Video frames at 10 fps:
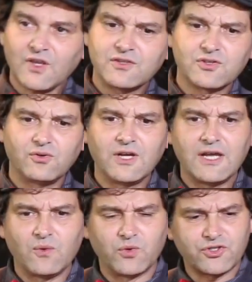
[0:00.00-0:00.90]
So
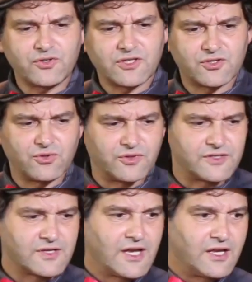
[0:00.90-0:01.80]
what you can do
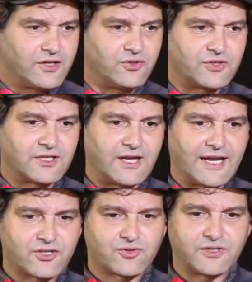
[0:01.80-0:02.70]
is you can
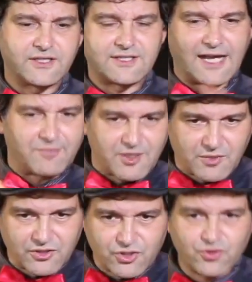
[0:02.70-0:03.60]
actually tap them
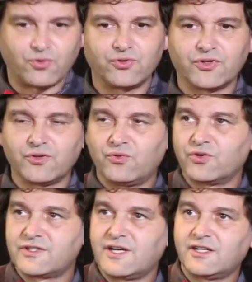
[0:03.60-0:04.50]
on the shoulder
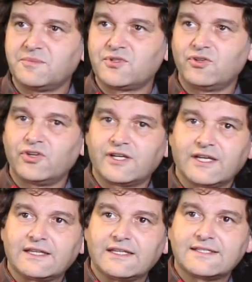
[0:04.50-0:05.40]
or tell them to look
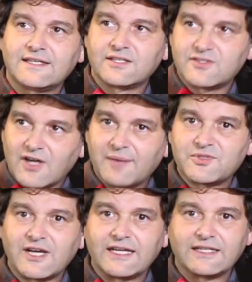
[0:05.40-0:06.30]
at, let's say, the stop
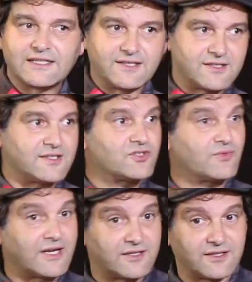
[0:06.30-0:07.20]
sign in the distance
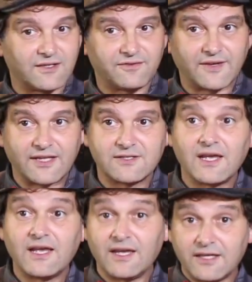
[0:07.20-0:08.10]
rather than the fence,
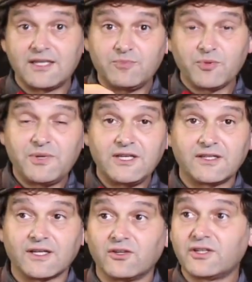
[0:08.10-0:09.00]
and keep repeating
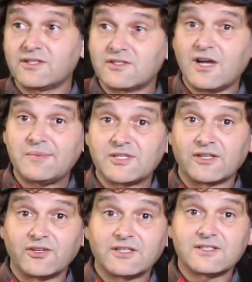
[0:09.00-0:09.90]
that. Look at the stop sign,
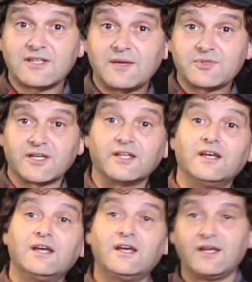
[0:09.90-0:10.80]
look at the stop sign.
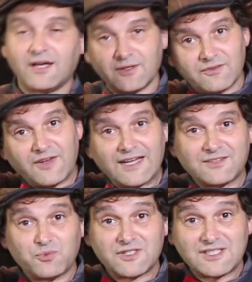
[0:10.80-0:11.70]
In
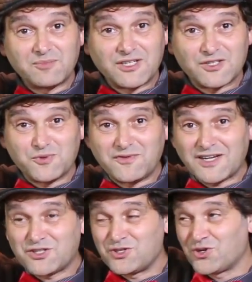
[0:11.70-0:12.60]
fact, with some kids, we've
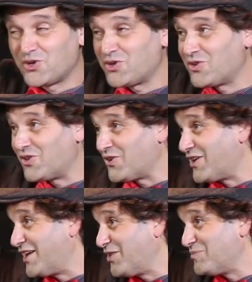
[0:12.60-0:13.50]
actually turned their
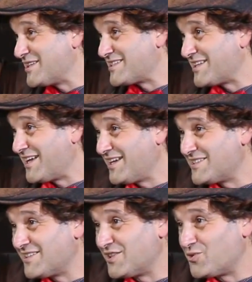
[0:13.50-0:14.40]
helmets and
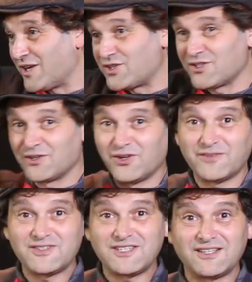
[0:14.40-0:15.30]
heads in the direction, and all
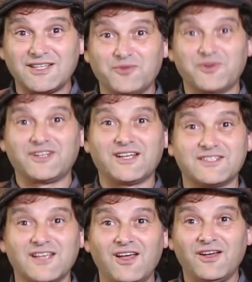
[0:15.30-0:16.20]
of a sudden they
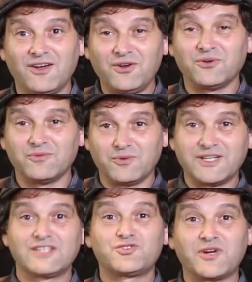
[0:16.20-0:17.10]
realize, oh, well,
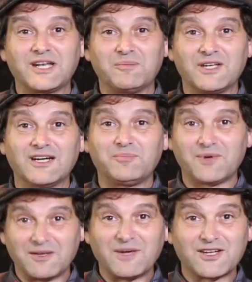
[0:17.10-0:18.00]
that straightened me up.
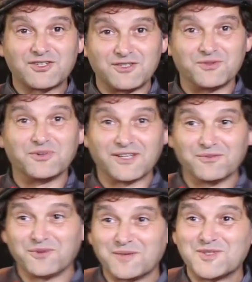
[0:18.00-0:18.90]
I'm actually
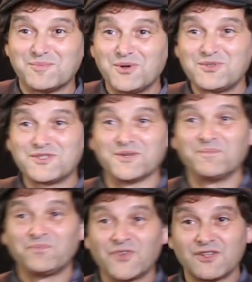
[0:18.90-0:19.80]
doing what I'm supposed to.
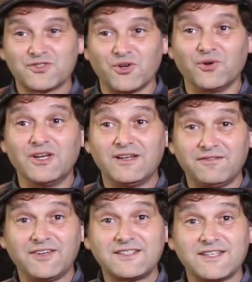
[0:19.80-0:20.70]
So
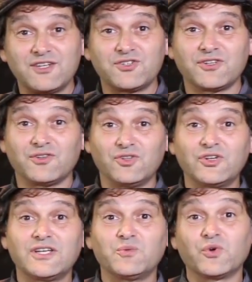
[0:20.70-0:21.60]
fixation,
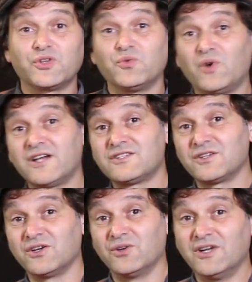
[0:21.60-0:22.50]
looking where you want to
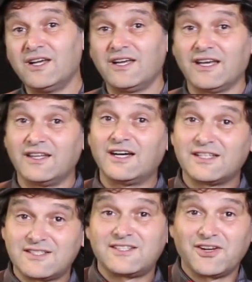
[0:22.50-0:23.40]
go and
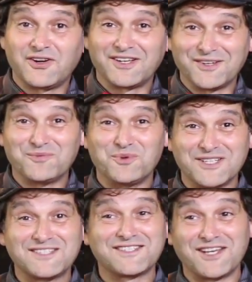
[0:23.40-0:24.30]
not staring at
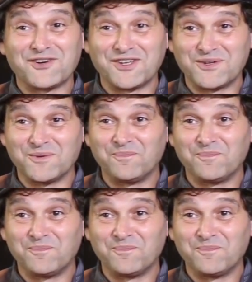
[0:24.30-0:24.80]
what's scaring you.